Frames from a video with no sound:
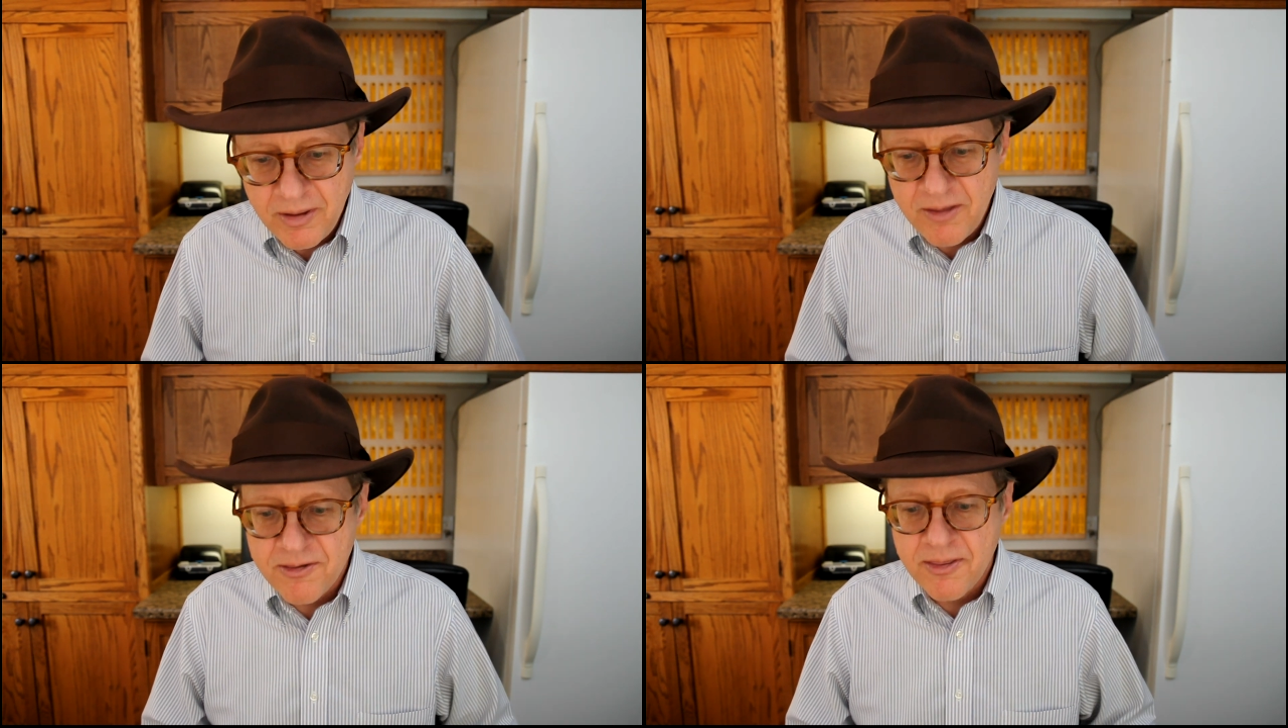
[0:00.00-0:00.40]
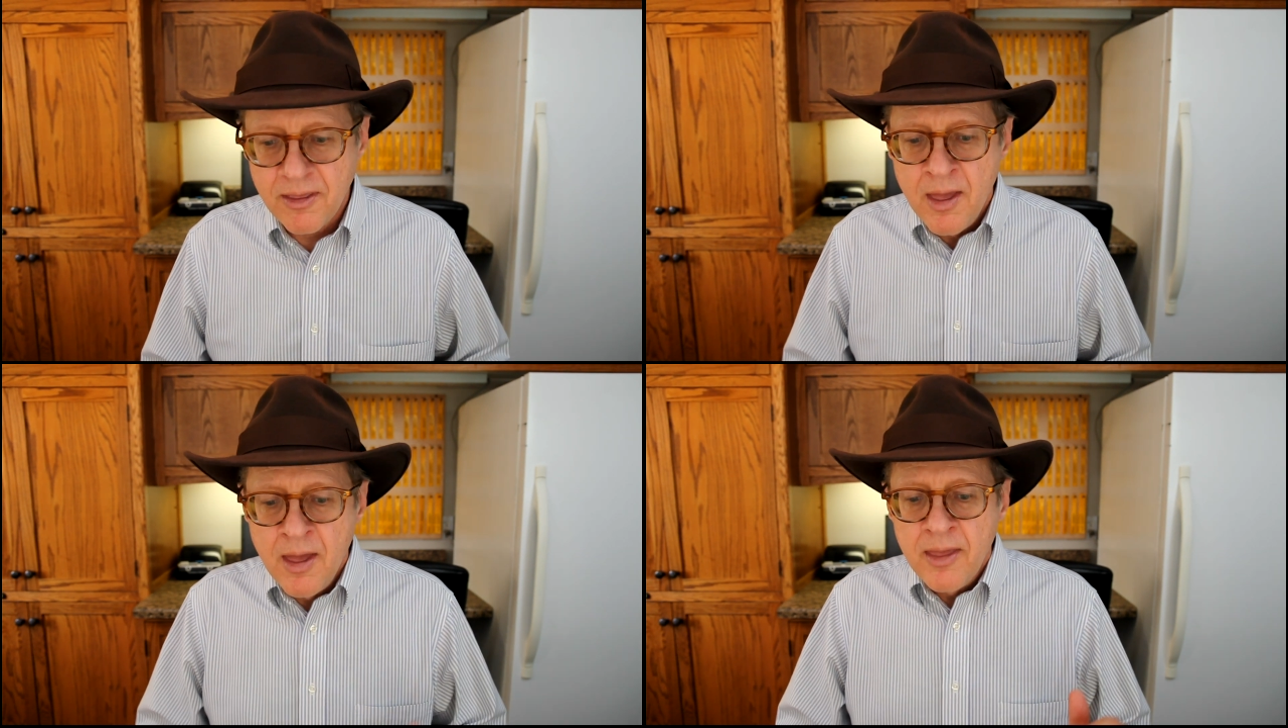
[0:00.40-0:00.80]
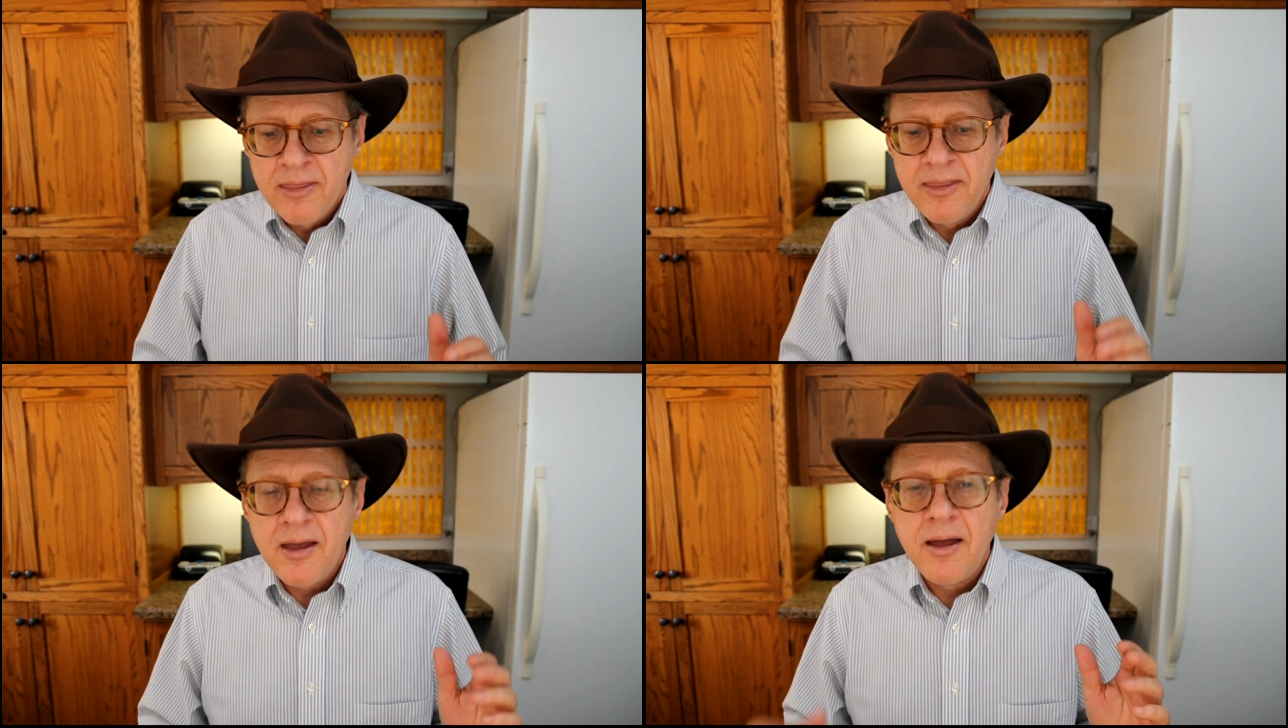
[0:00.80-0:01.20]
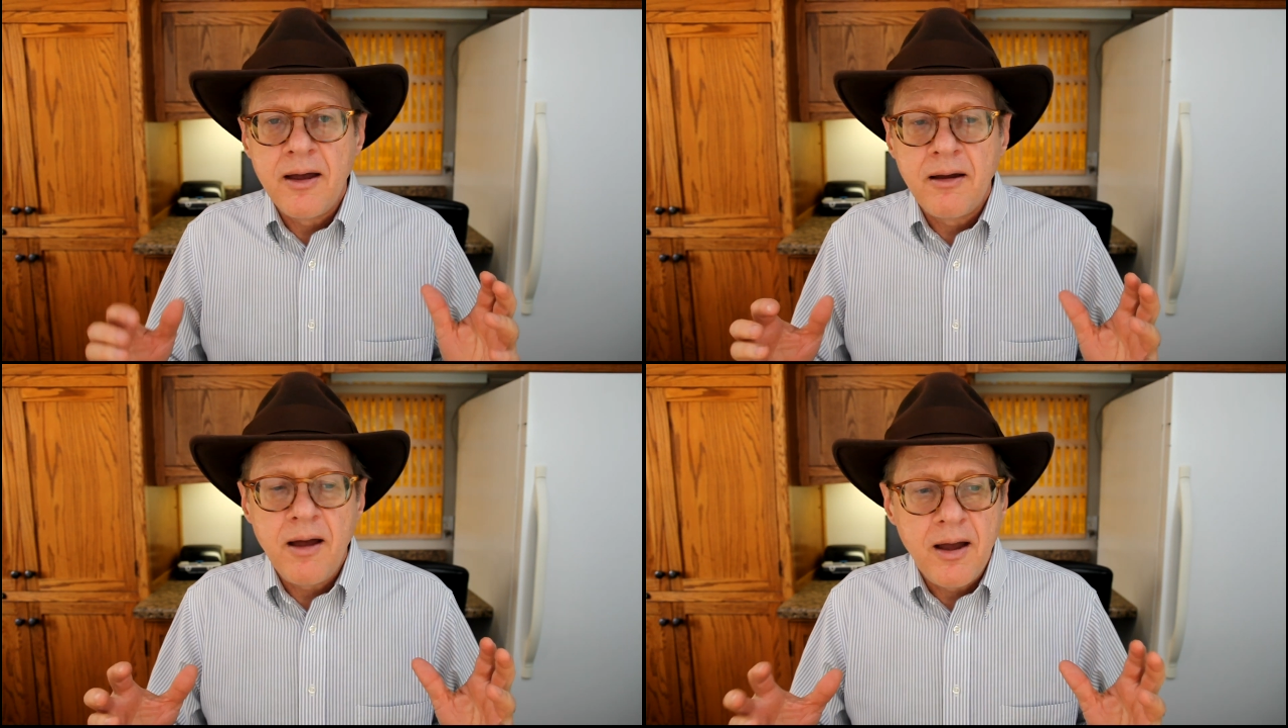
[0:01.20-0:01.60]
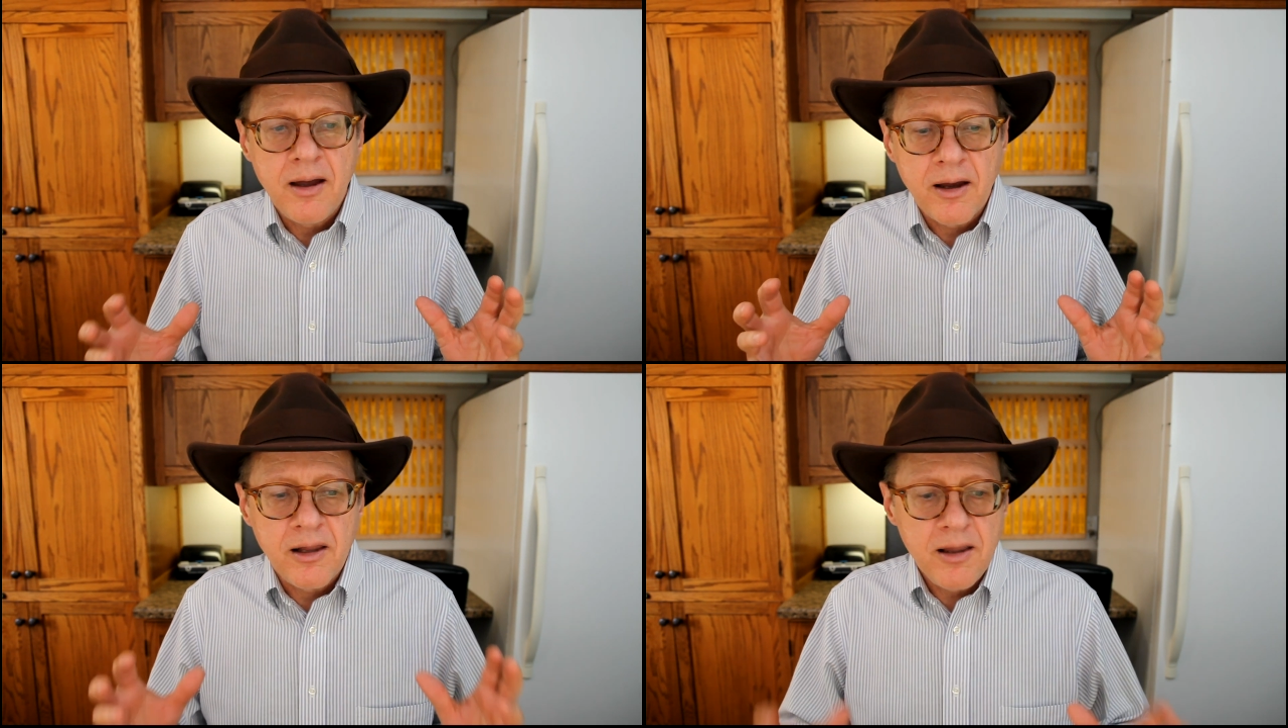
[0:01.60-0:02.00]
Is
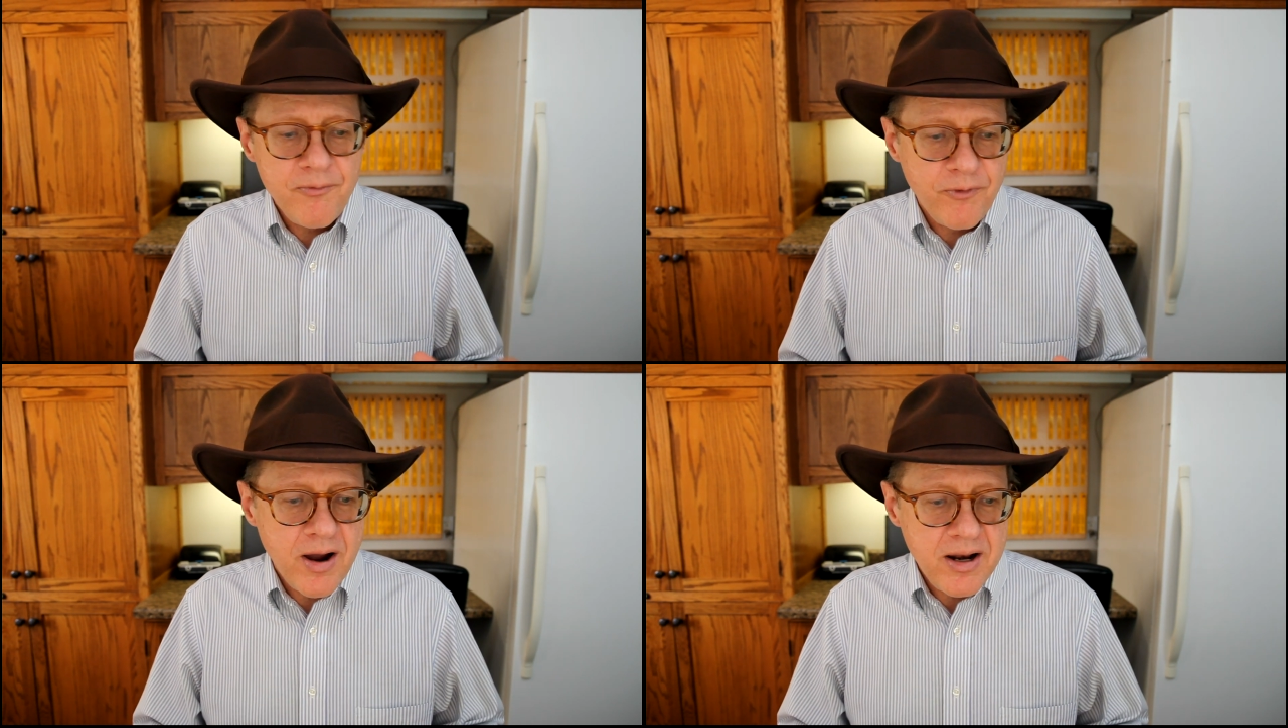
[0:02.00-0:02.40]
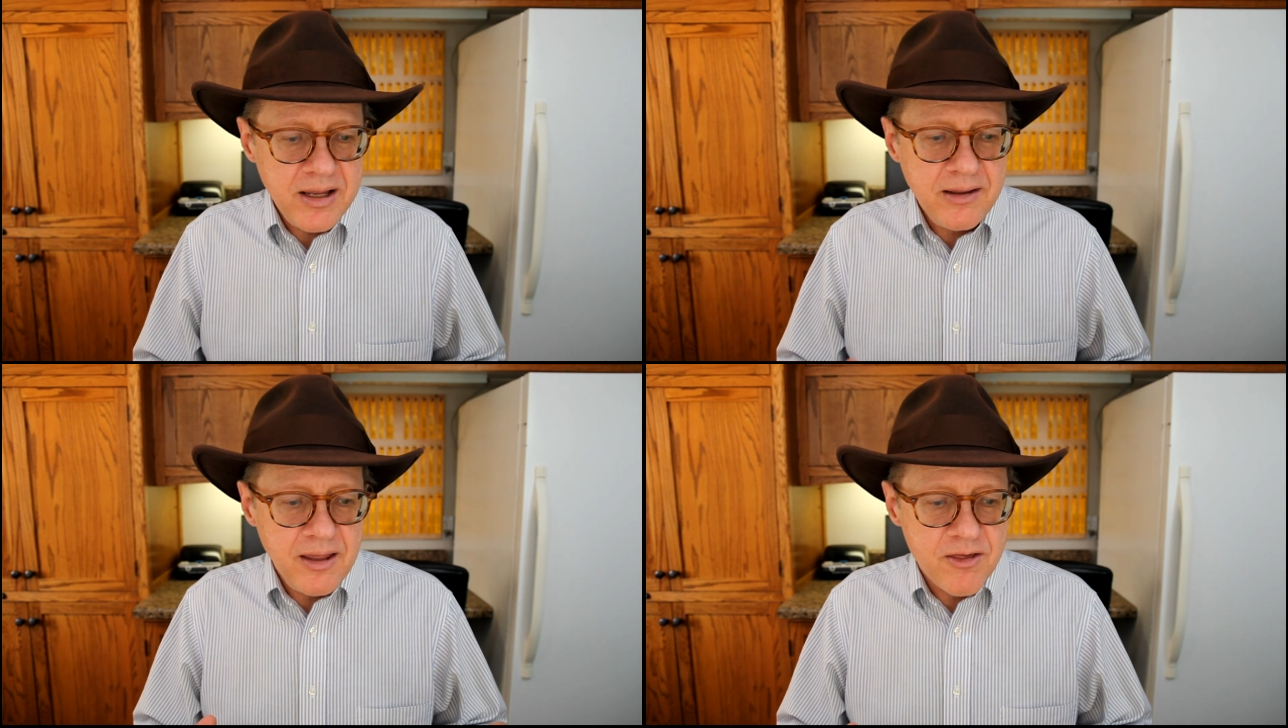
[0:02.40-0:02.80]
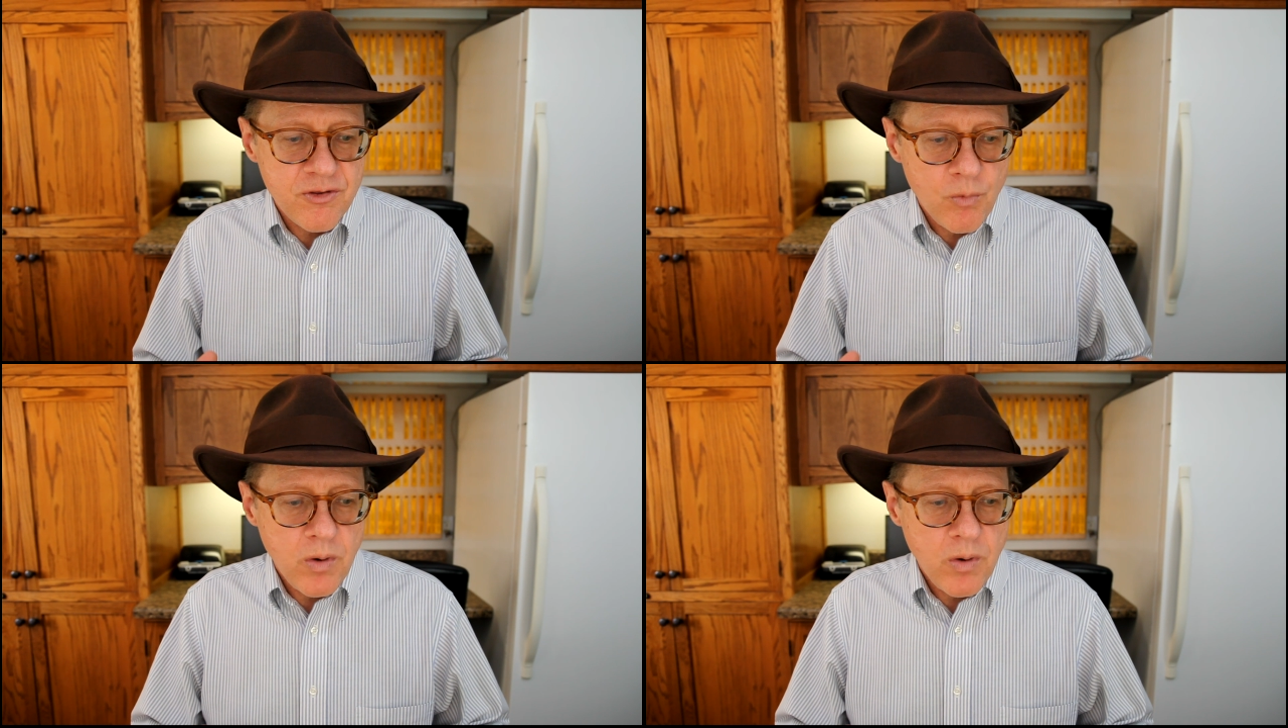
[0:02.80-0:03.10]
a club variety is